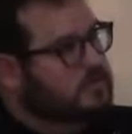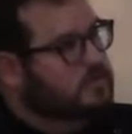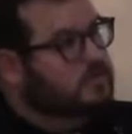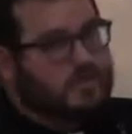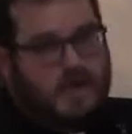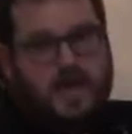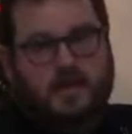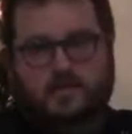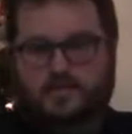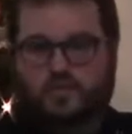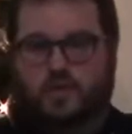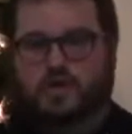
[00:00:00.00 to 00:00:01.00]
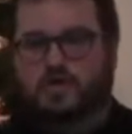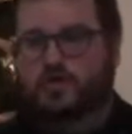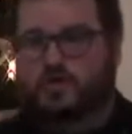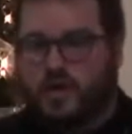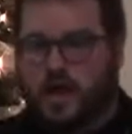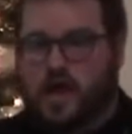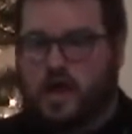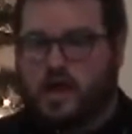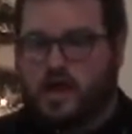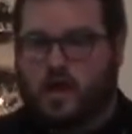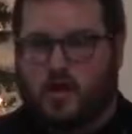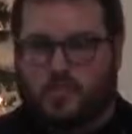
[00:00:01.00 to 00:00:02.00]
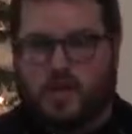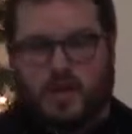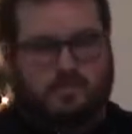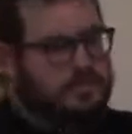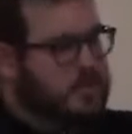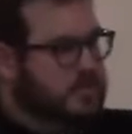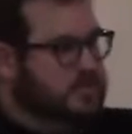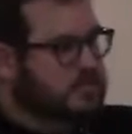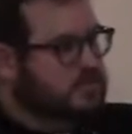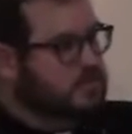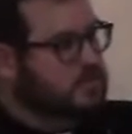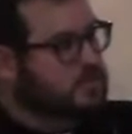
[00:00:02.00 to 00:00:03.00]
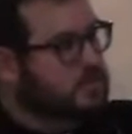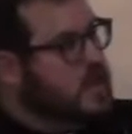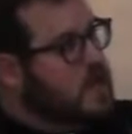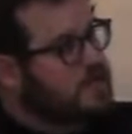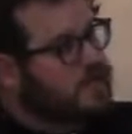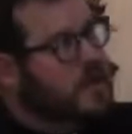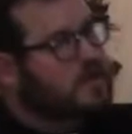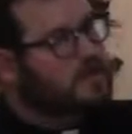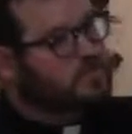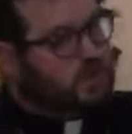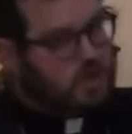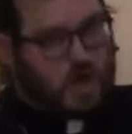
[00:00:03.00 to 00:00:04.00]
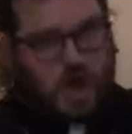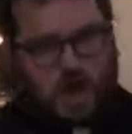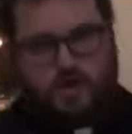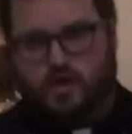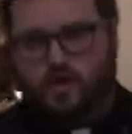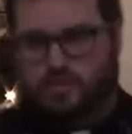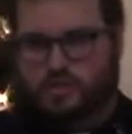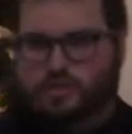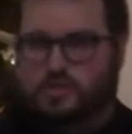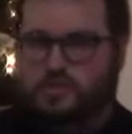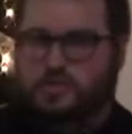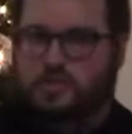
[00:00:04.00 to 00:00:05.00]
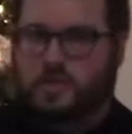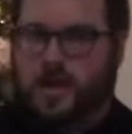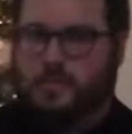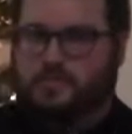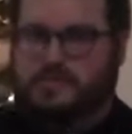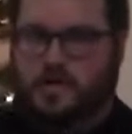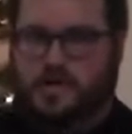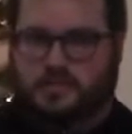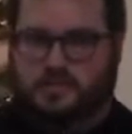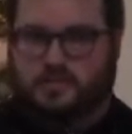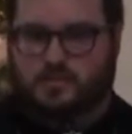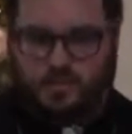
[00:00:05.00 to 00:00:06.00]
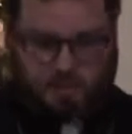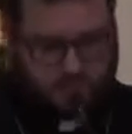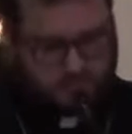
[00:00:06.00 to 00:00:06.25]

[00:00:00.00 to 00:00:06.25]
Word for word: For that is what you and I are baptized into. That is what Connor was just baptized into.